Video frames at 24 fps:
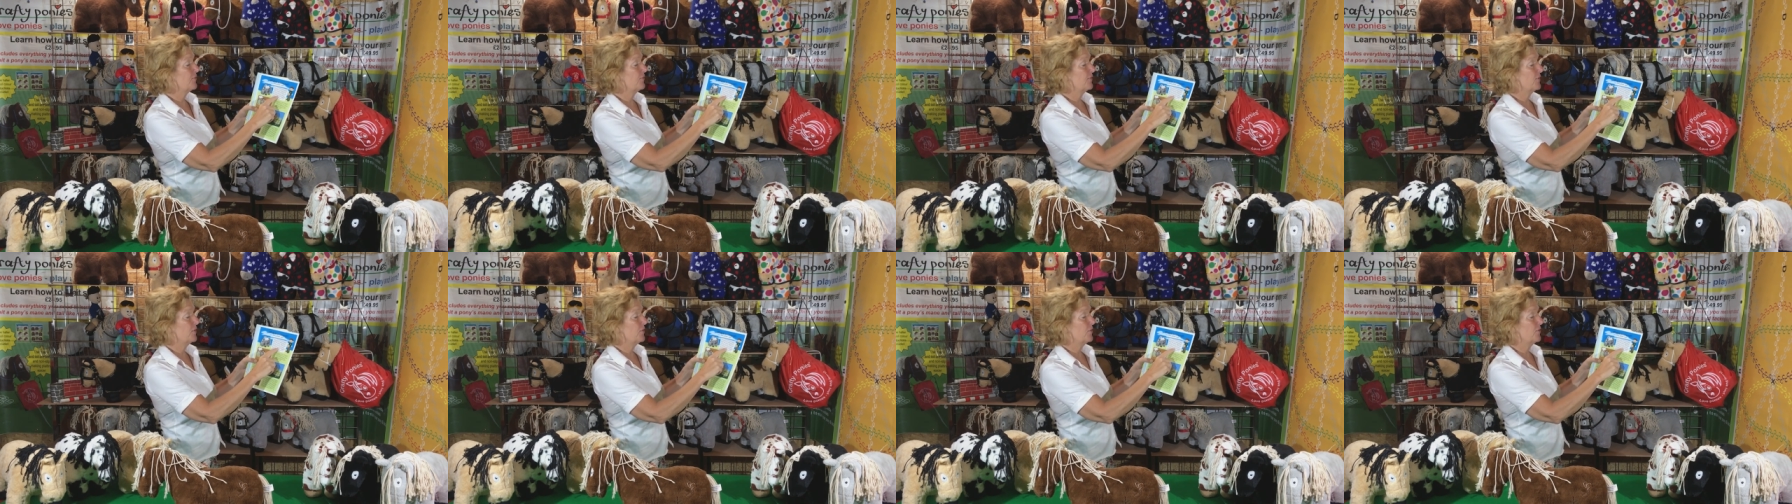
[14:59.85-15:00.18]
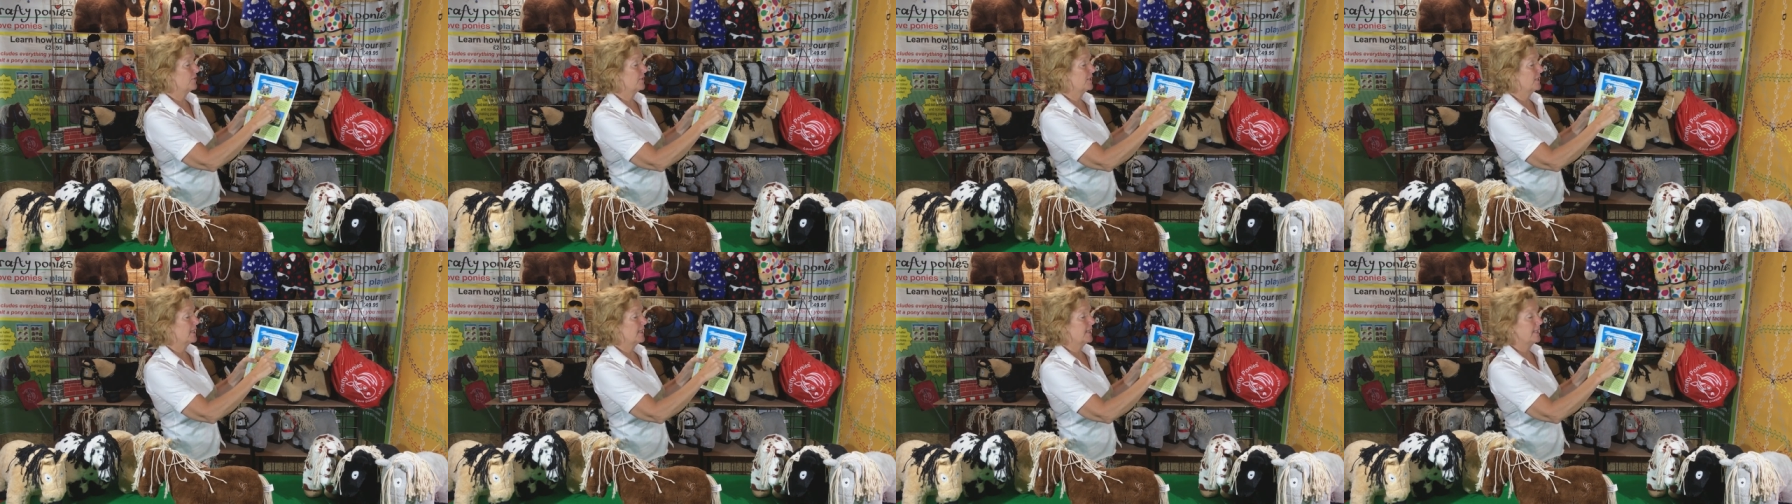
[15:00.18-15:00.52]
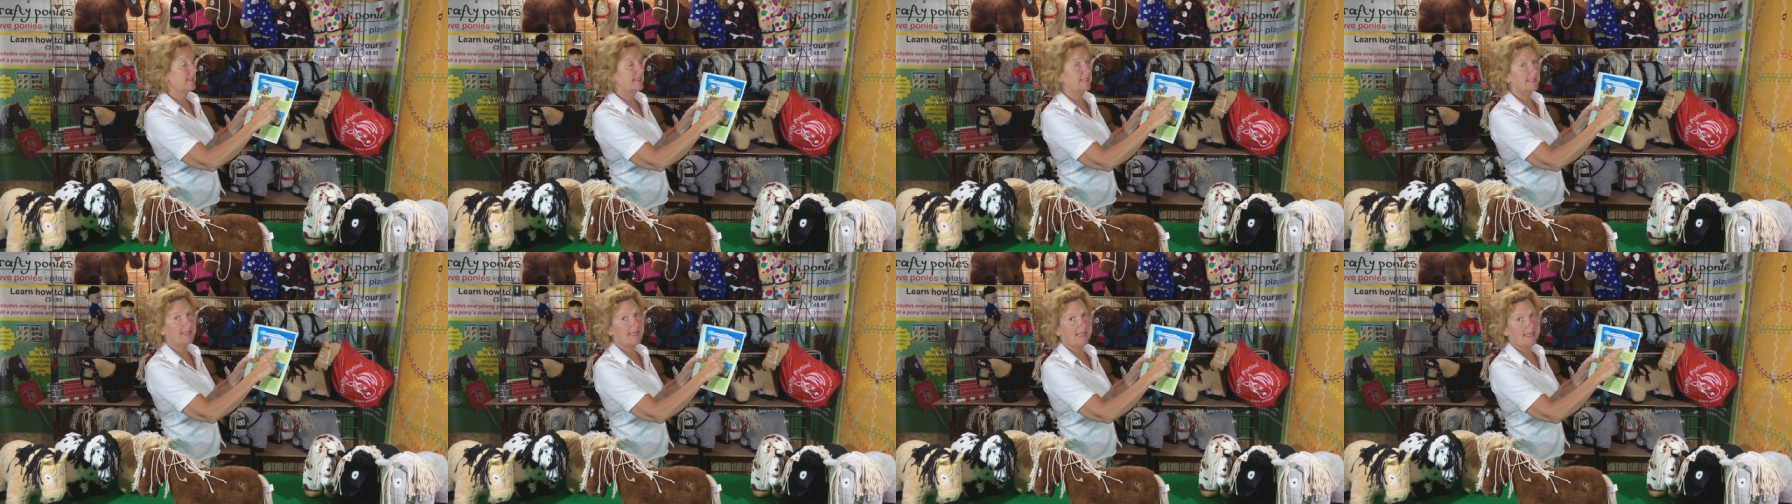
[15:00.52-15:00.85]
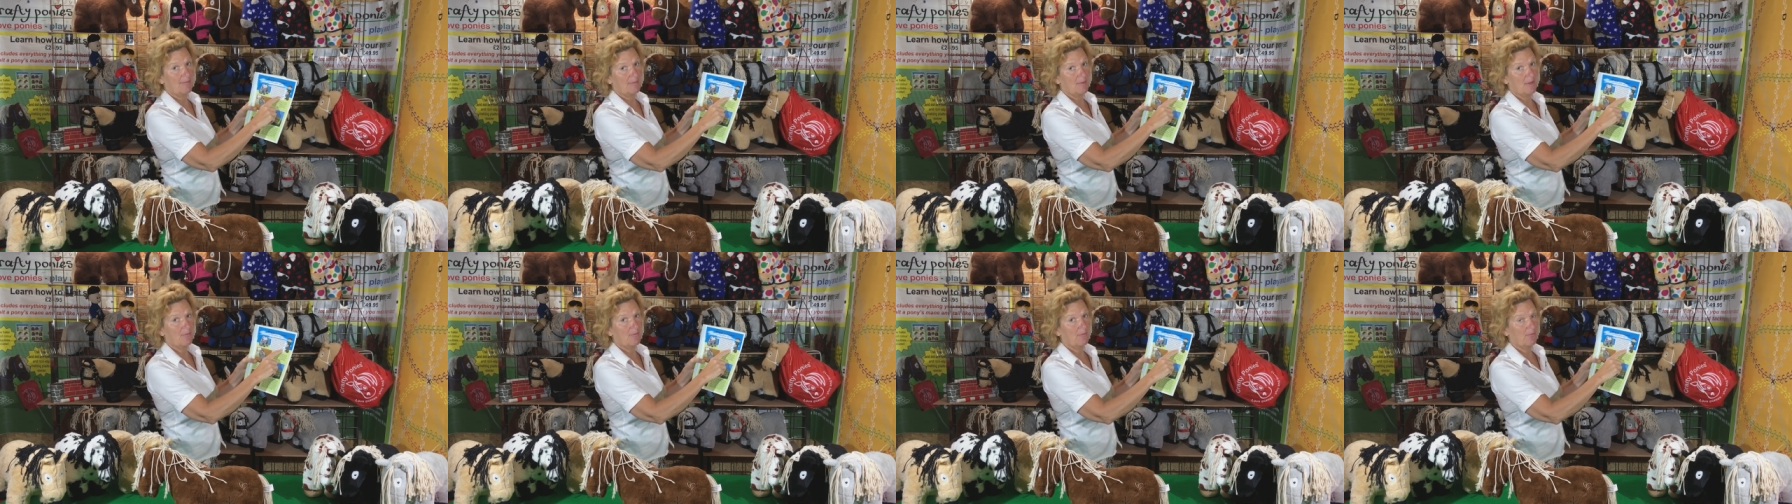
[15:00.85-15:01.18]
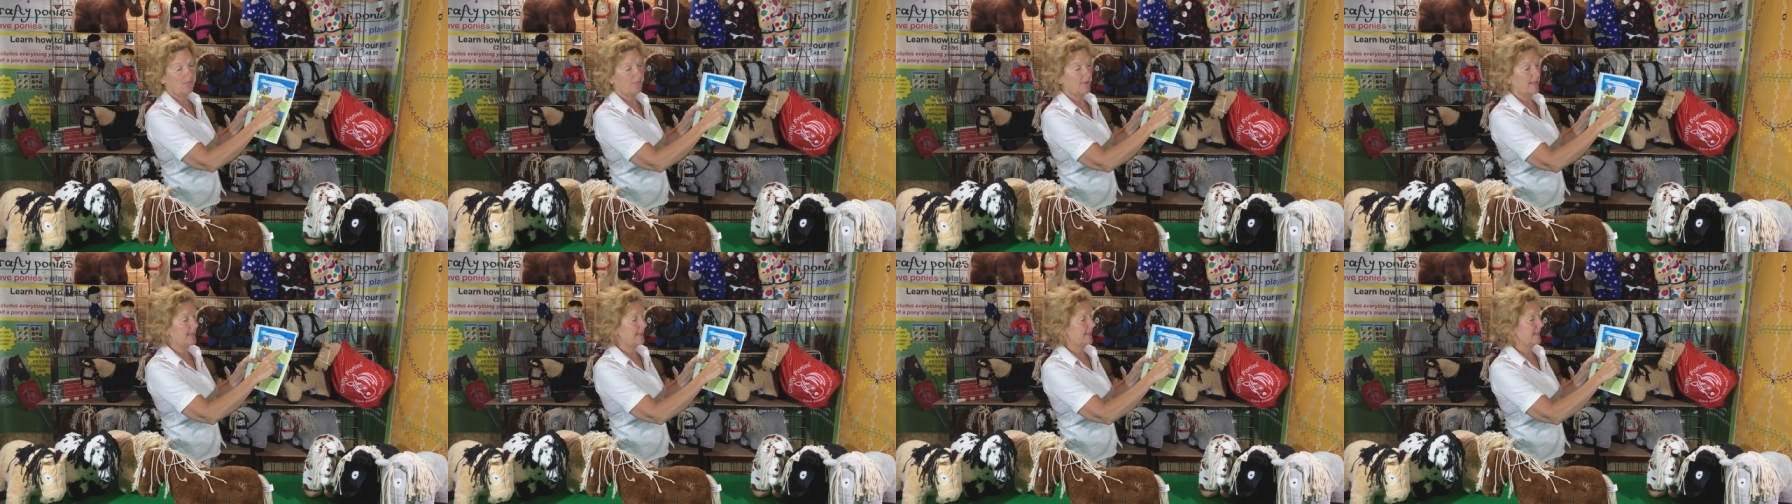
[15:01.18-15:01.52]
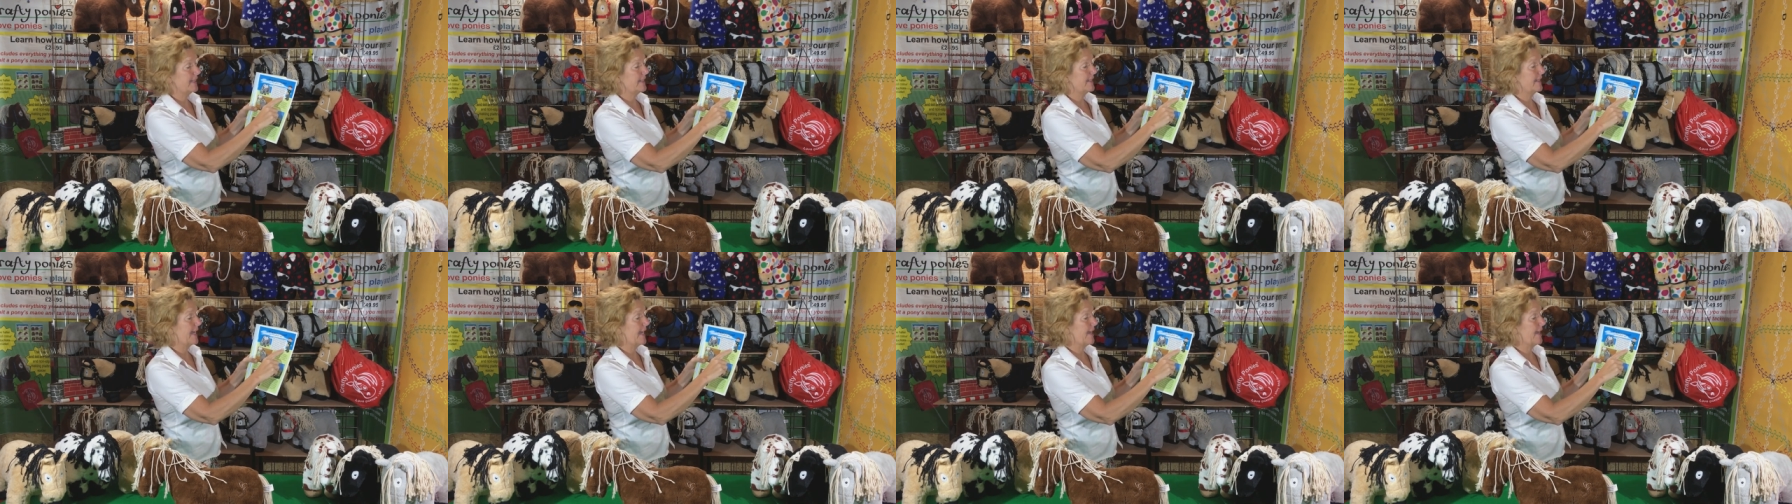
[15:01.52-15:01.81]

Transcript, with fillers: food to keep them fit and